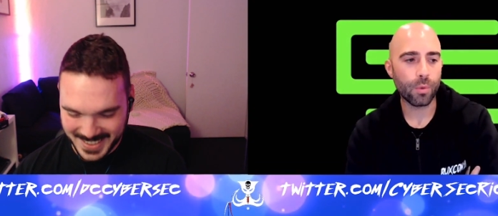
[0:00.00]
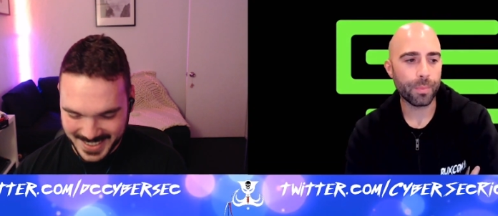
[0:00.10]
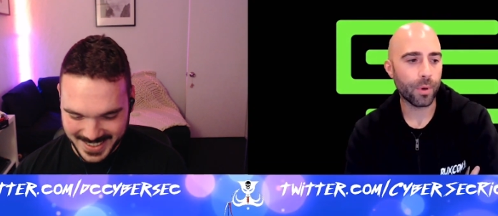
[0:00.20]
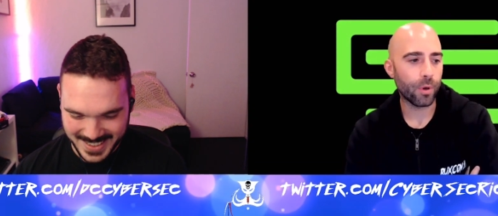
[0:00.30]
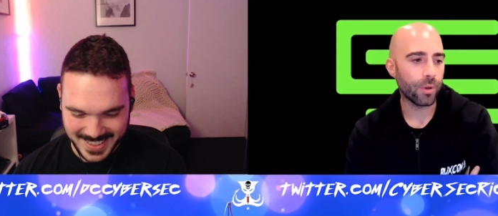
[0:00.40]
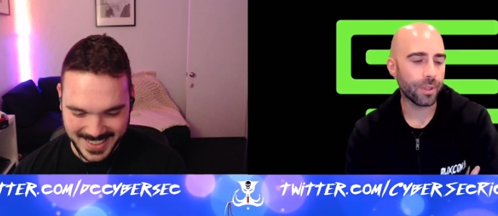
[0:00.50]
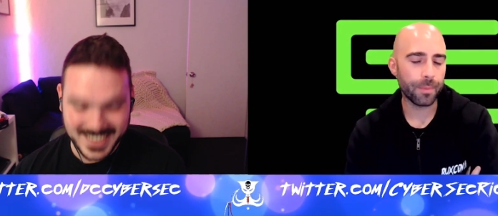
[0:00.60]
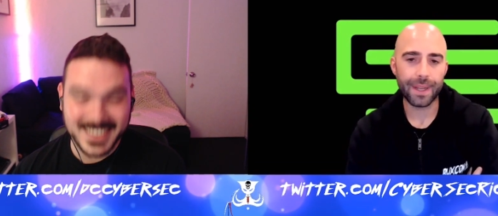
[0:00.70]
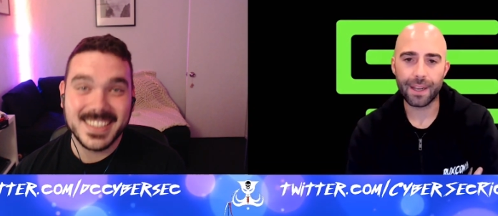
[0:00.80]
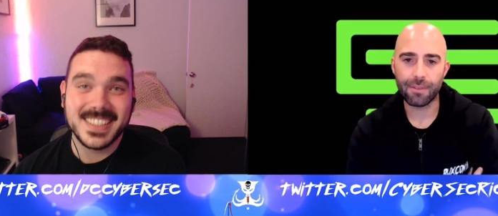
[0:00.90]
Speaker 1: or you're
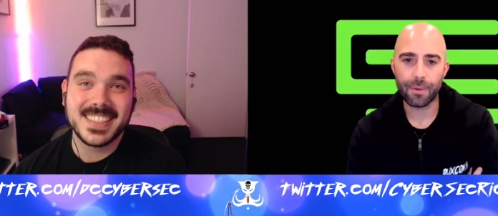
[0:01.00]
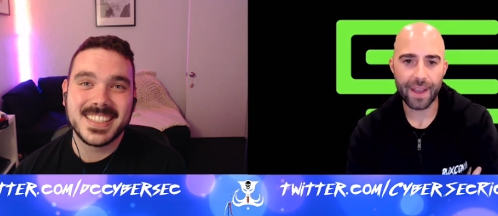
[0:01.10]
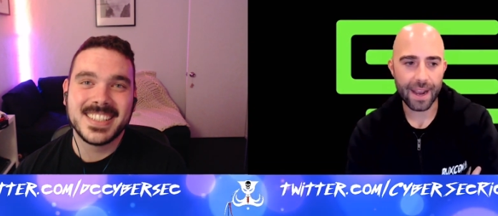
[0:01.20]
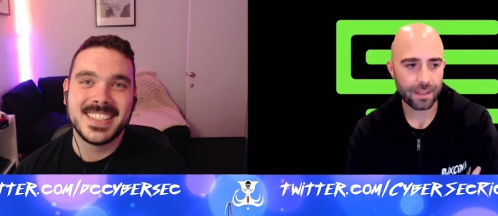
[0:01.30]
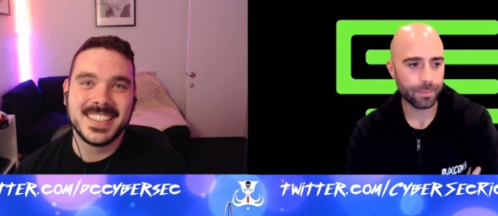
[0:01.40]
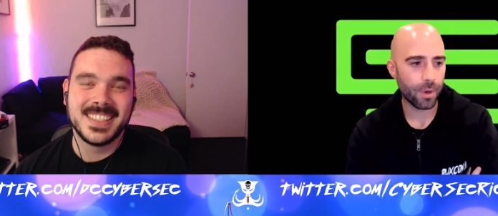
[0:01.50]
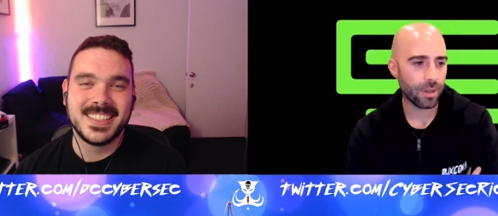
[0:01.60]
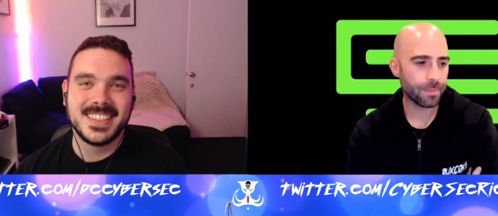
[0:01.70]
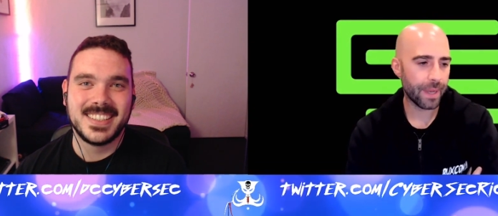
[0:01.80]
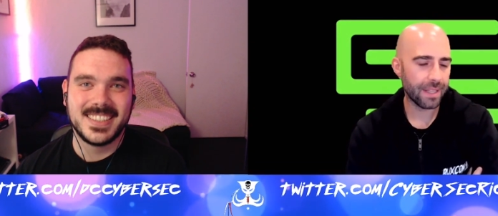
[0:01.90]
playing around with Hack the
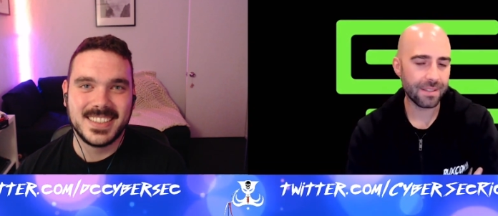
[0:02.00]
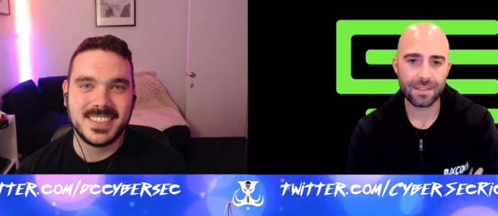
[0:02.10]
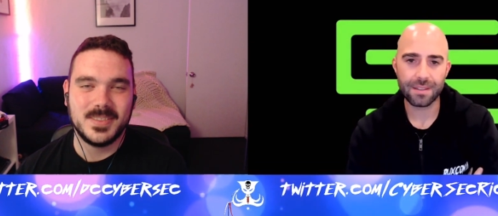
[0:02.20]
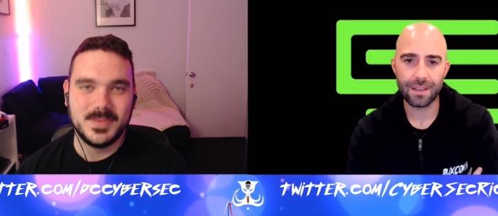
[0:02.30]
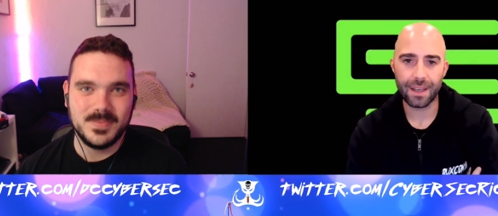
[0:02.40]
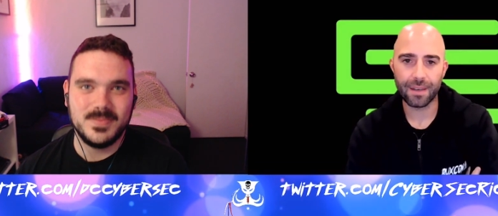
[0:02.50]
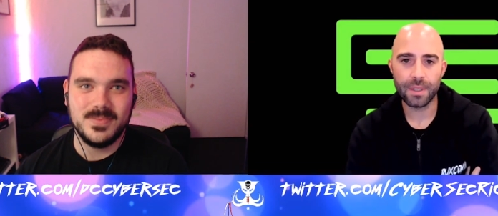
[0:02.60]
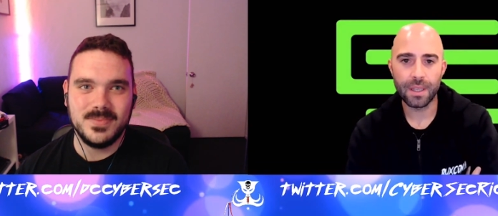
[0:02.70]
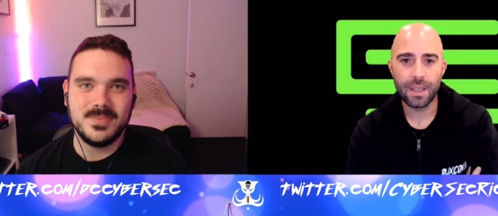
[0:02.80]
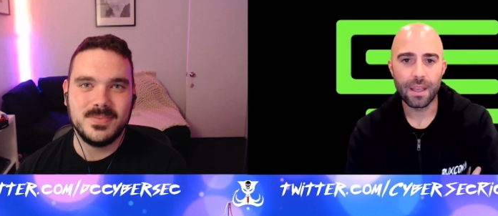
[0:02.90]
Box, pen tester lab,
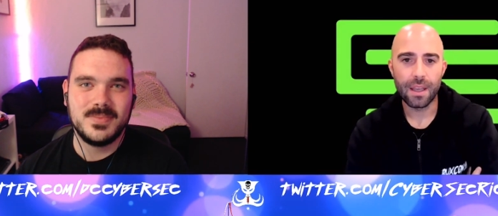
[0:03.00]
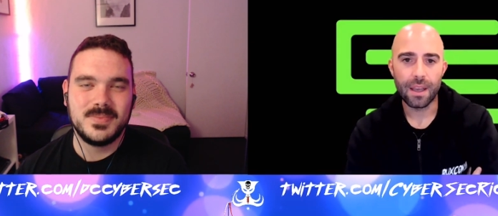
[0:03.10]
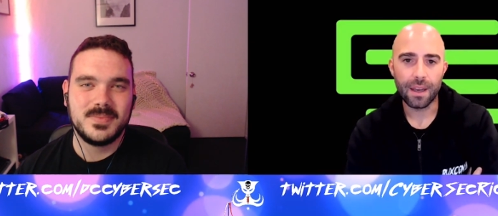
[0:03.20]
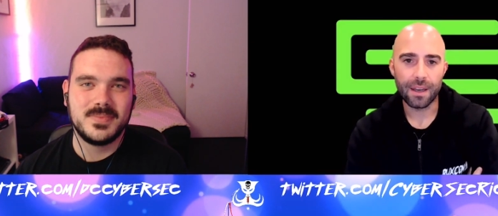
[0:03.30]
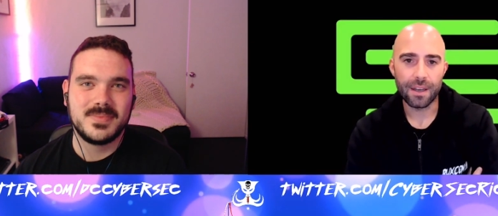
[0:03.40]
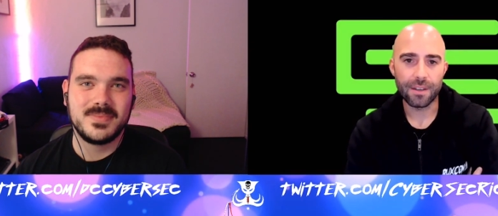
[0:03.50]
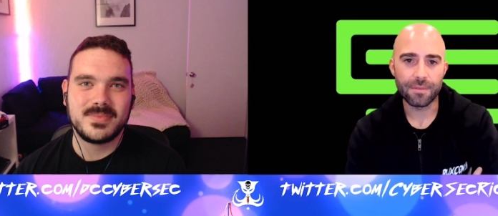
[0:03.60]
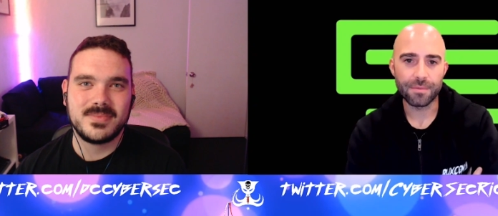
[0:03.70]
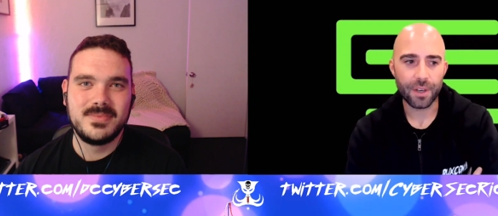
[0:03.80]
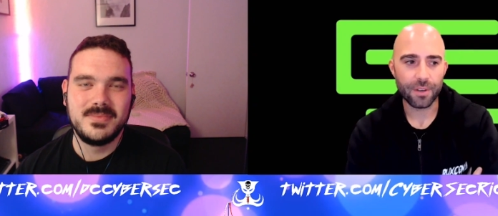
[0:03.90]
you
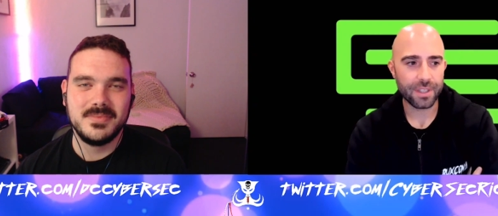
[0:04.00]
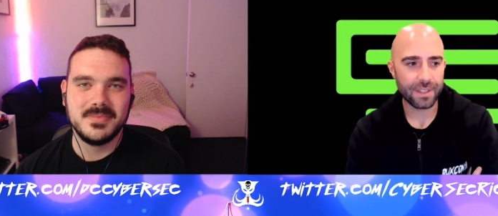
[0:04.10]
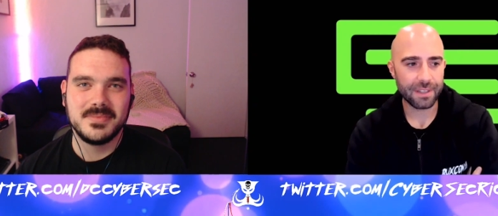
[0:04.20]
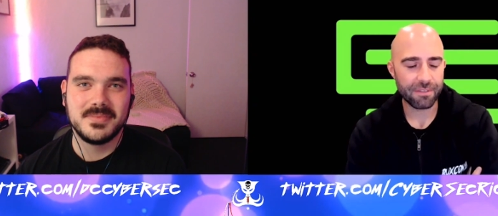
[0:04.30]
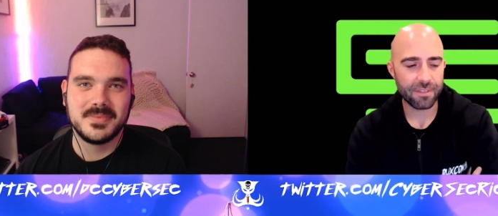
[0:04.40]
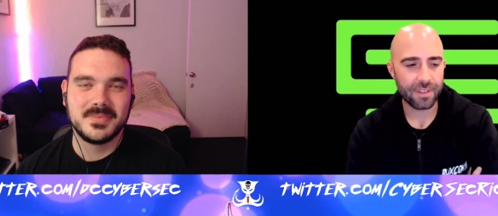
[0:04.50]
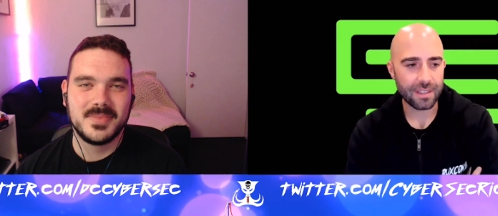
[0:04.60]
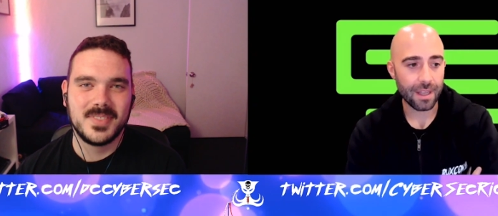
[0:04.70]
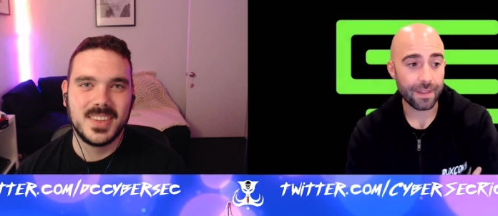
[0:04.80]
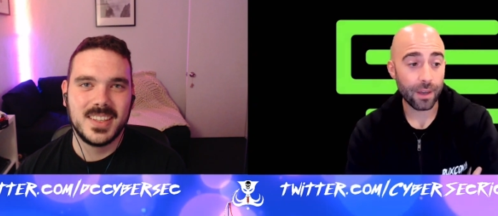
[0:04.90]
know, different
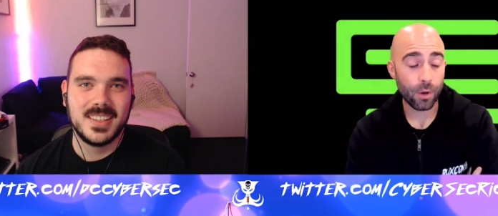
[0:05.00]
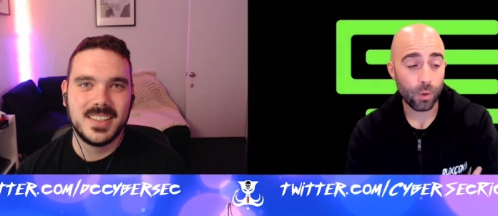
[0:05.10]
things like that.